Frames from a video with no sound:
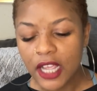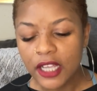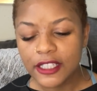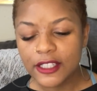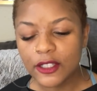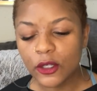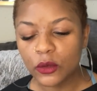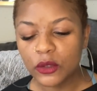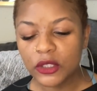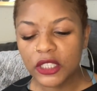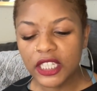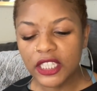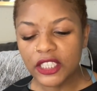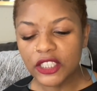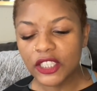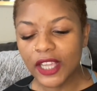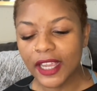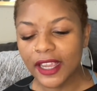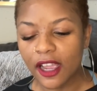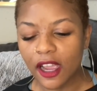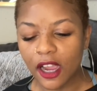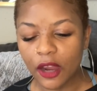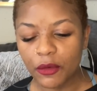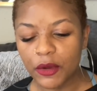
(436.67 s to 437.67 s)
So
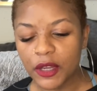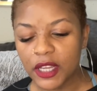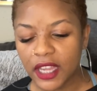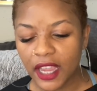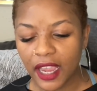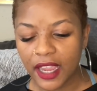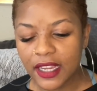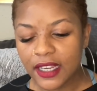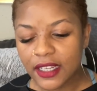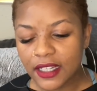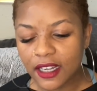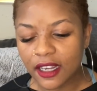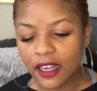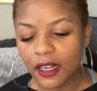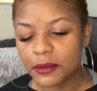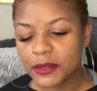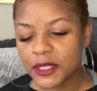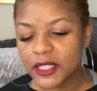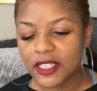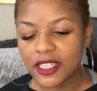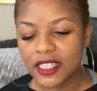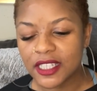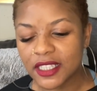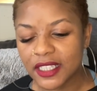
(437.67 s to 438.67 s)
DJ Hurricane comes
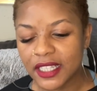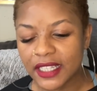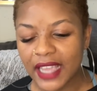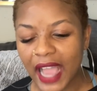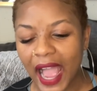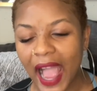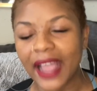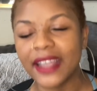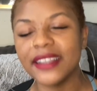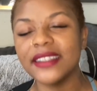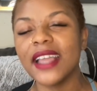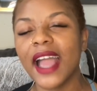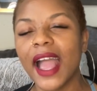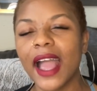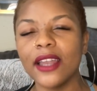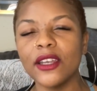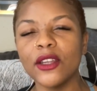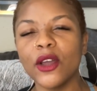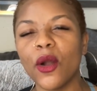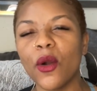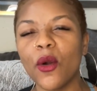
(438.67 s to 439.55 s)
to see Ayana